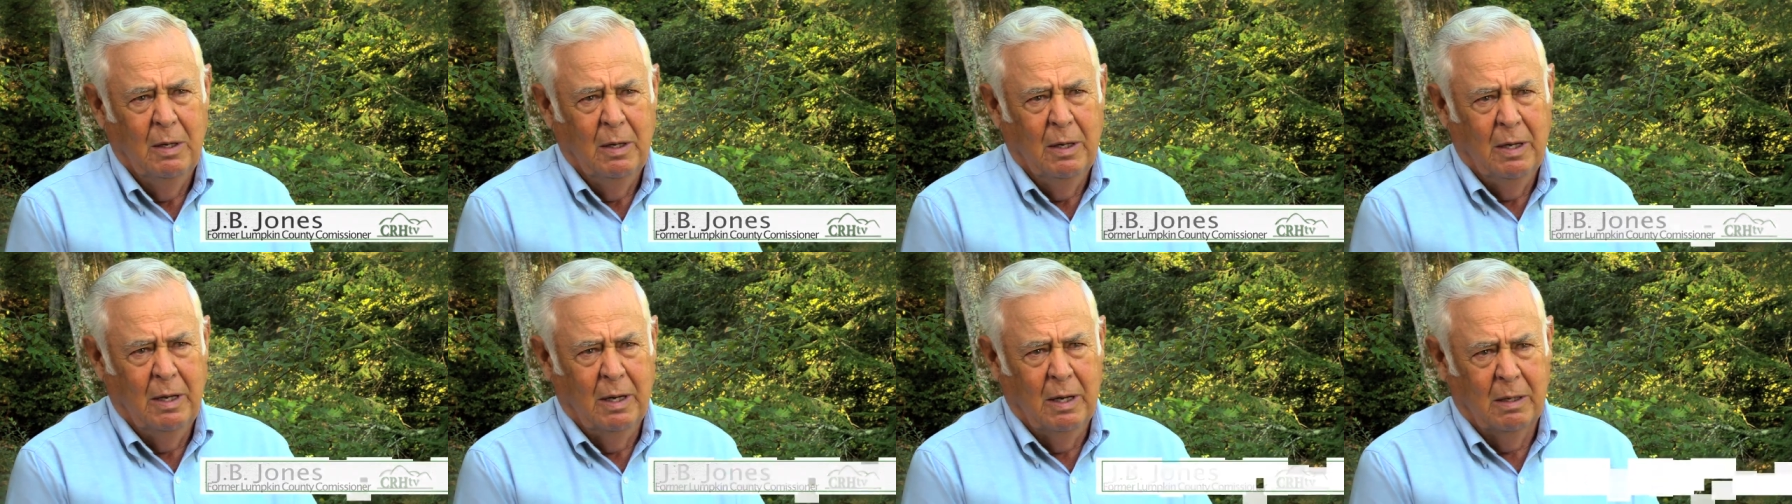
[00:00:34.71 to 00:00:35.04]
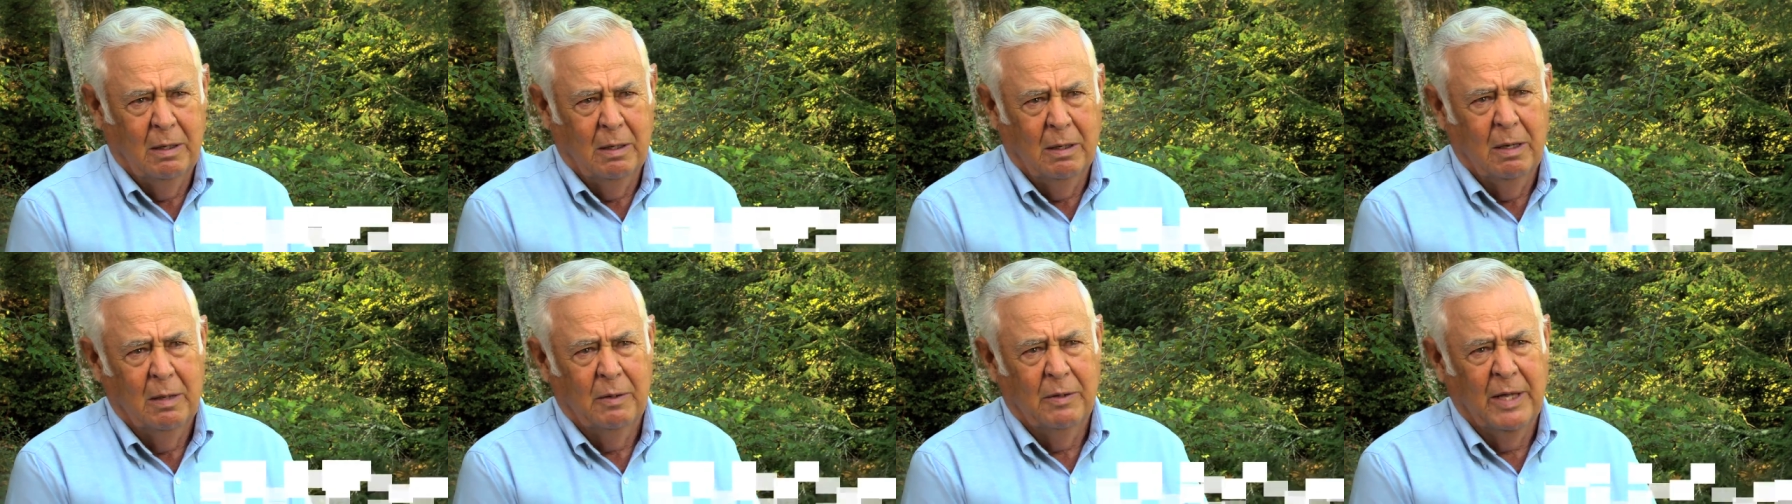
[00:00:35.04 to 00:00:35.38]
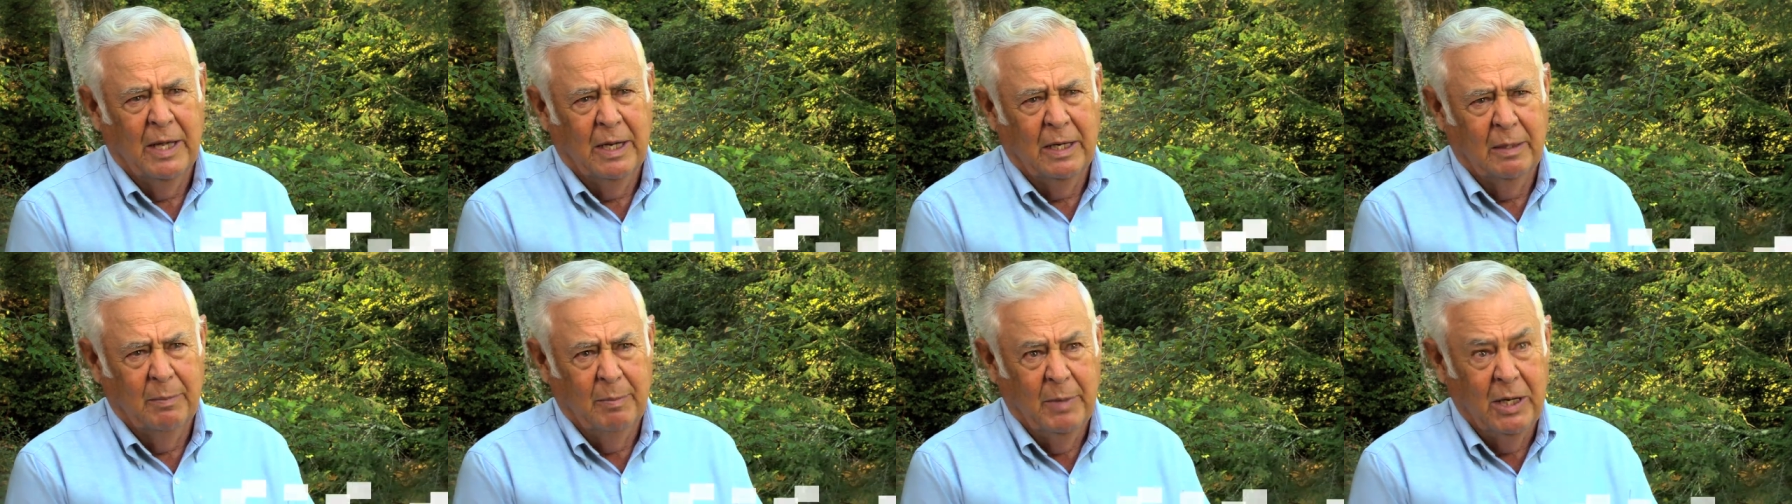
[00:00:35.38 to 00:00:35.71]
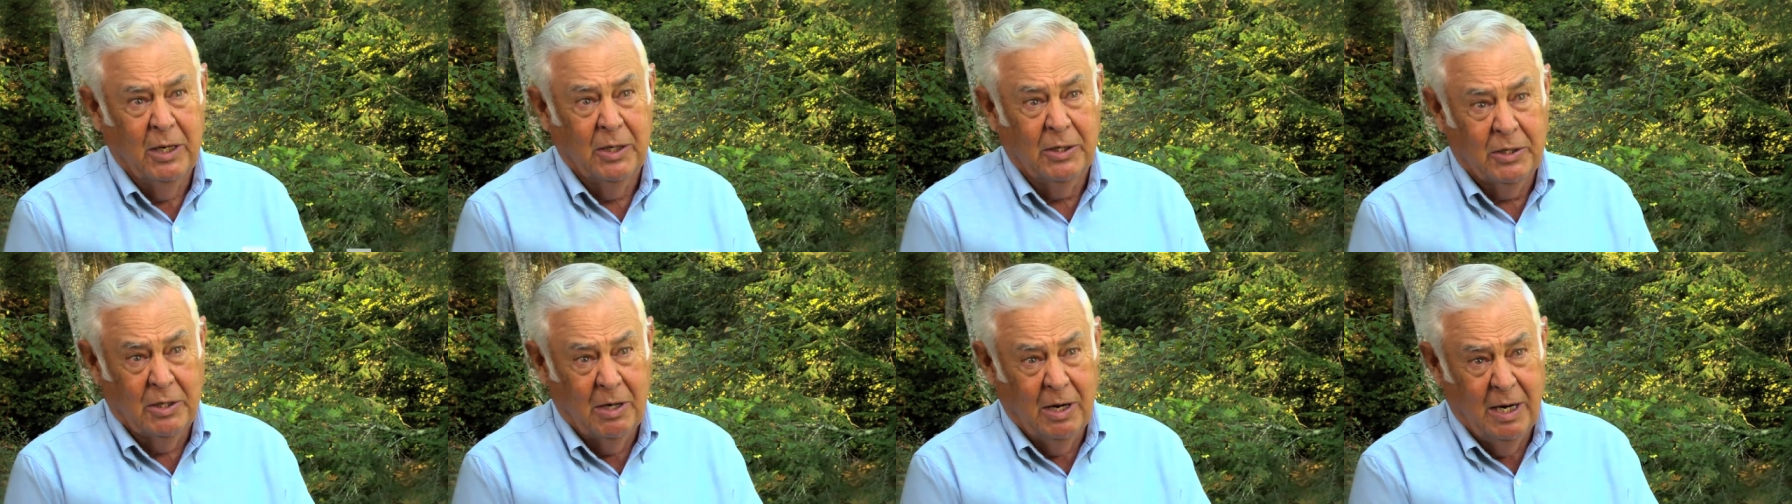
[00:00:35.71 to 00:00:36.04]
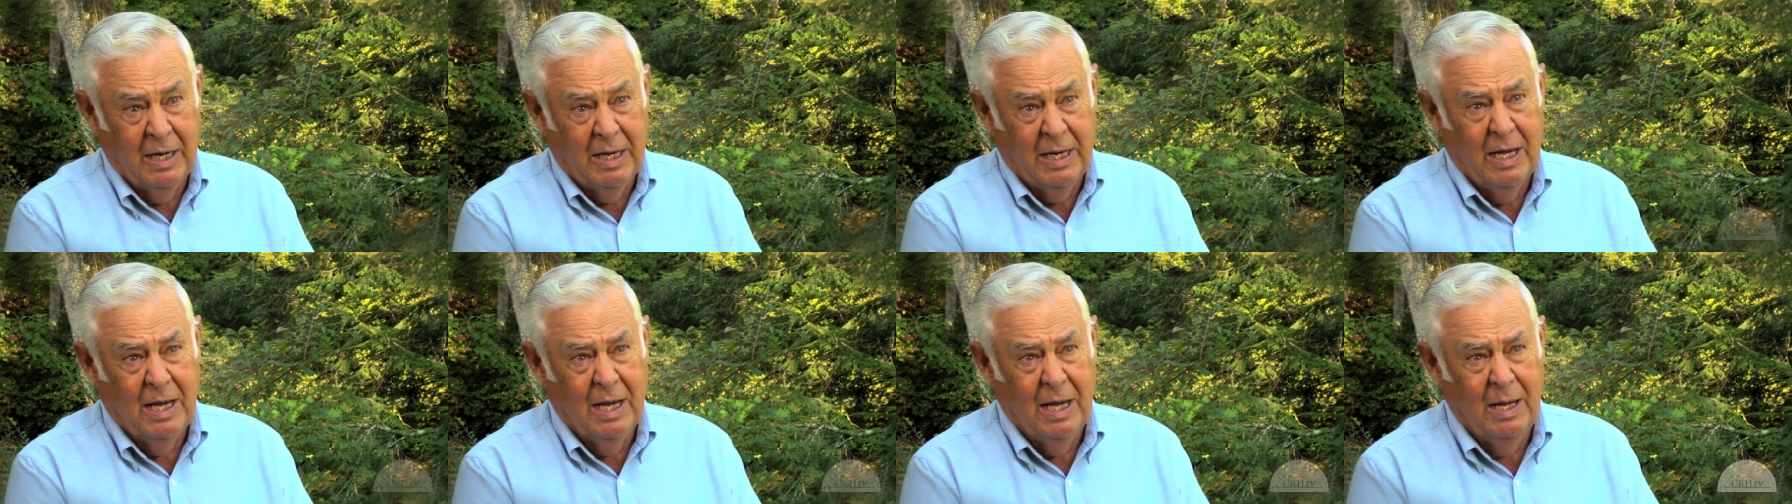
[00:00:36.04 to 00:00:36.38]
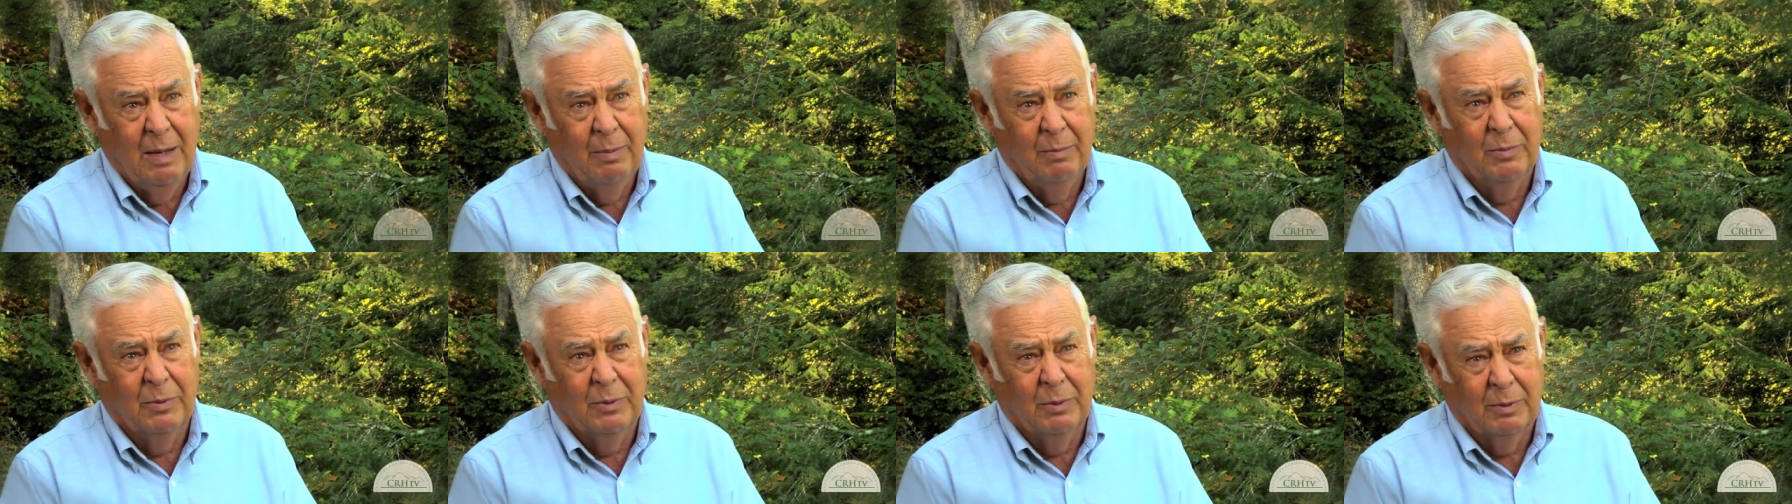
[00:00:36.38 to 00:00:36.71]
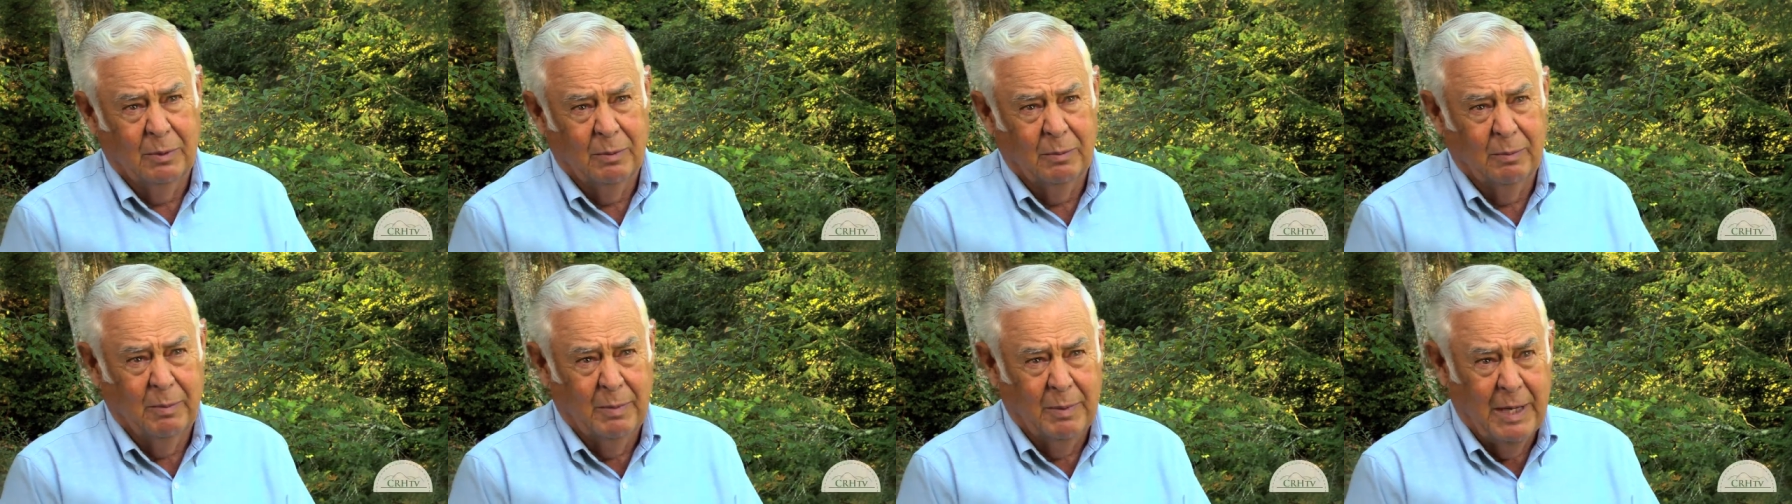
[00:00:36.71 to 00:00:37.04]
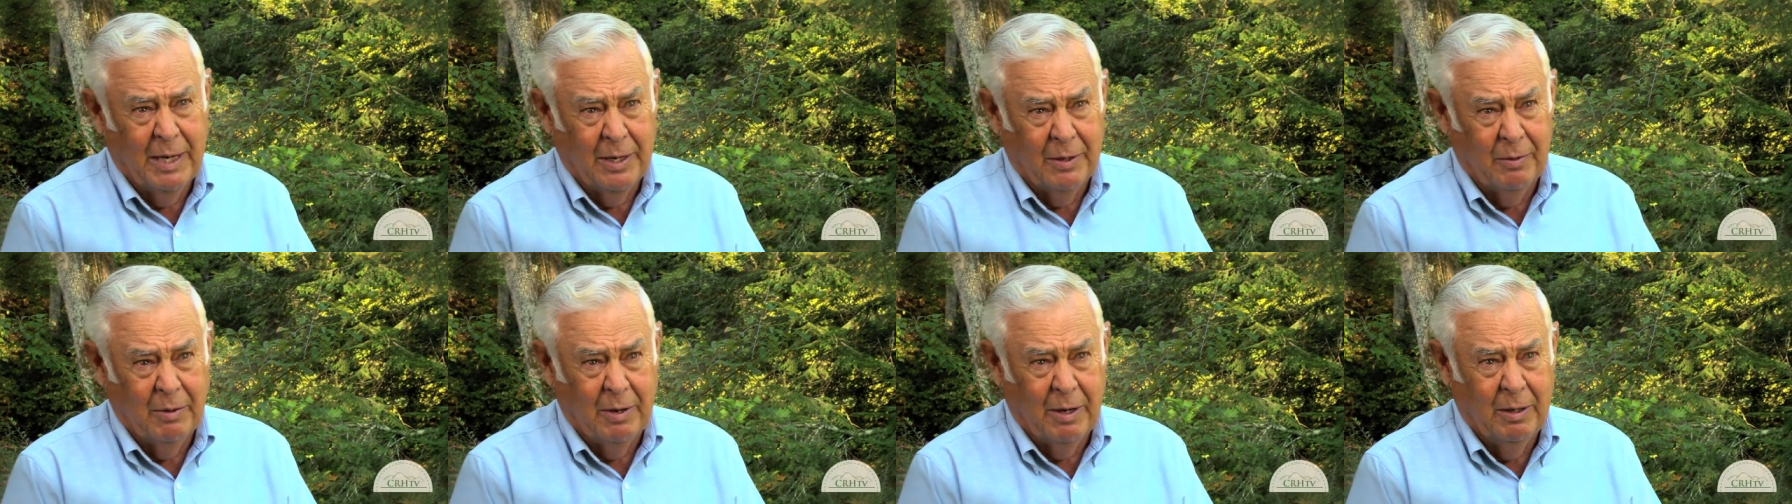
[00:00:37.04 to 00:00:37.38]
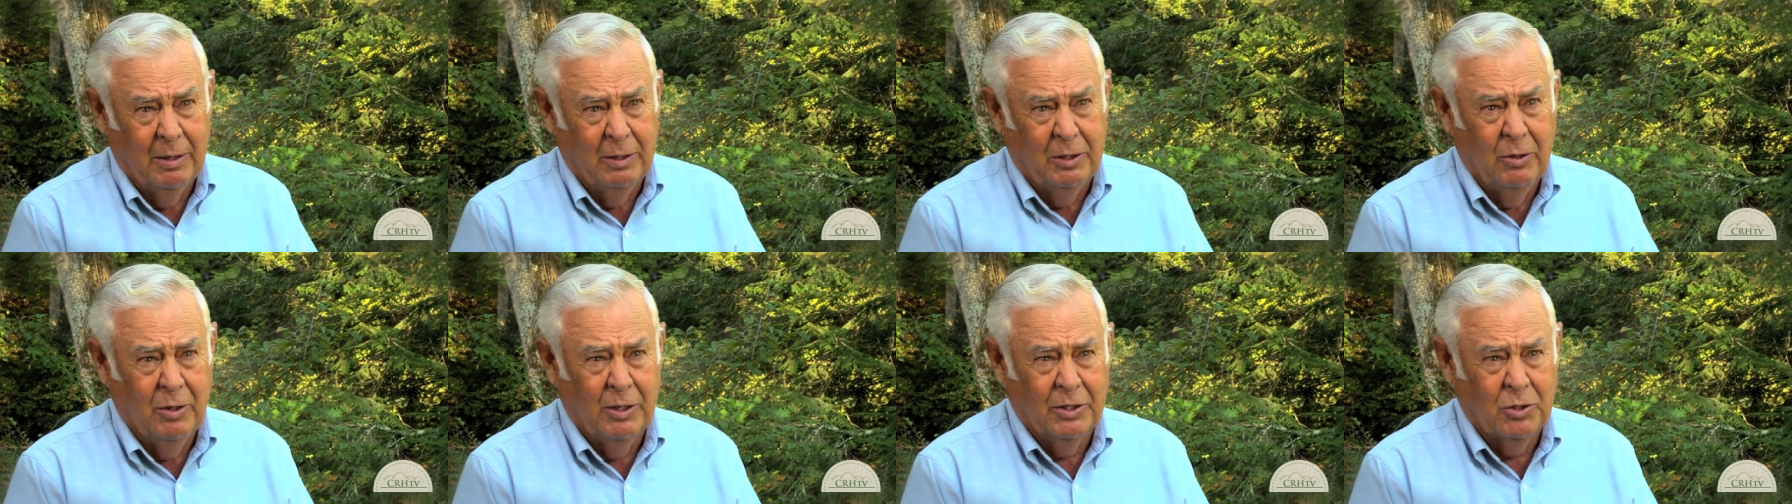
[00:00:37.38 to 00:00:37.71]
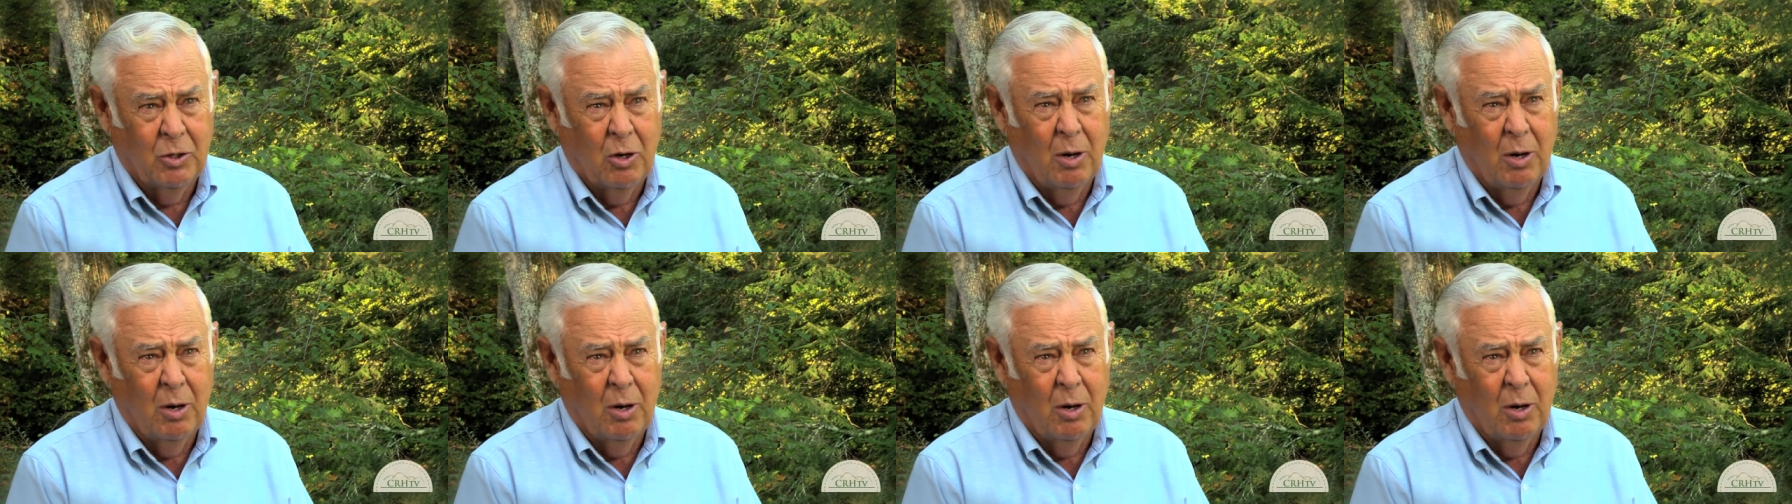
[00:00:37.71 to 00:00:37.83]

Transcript: And then the military came, the U.S.